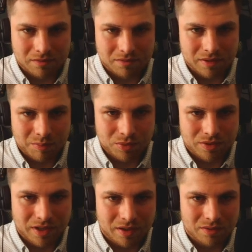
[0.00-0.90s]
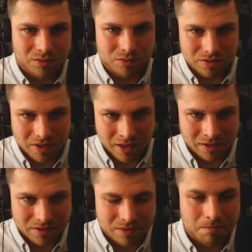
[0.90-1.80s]
we put here 2
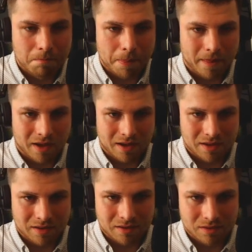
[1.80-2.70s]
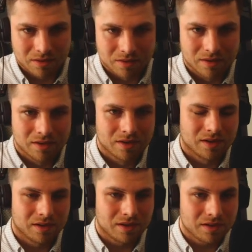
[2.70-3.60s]
strings, and
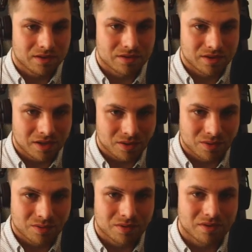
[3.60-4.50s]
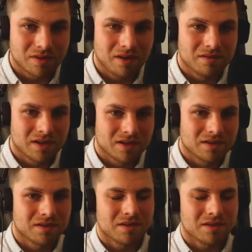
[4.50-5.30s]
it returns 0 when